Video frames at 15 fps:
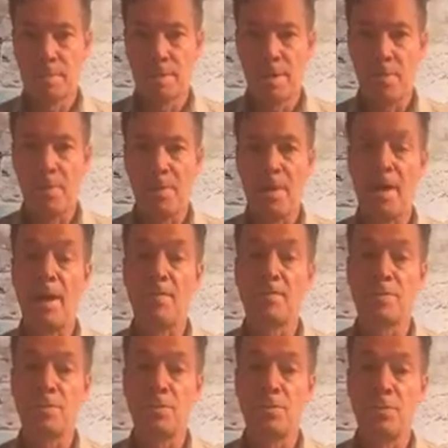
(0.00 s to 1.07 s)
1.5 cups to
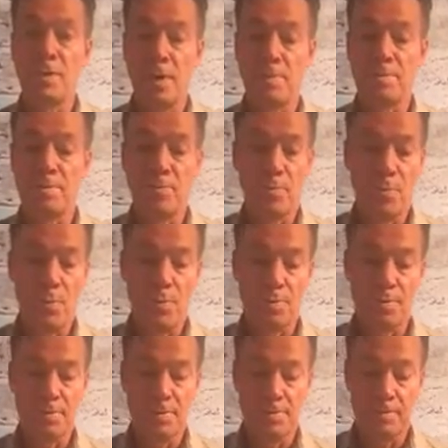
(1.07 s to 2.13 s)
2 cups of
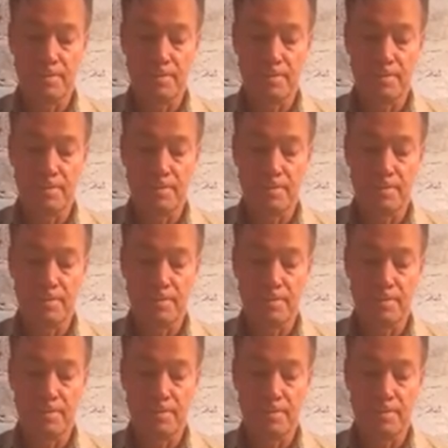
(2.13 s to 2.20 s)
produce.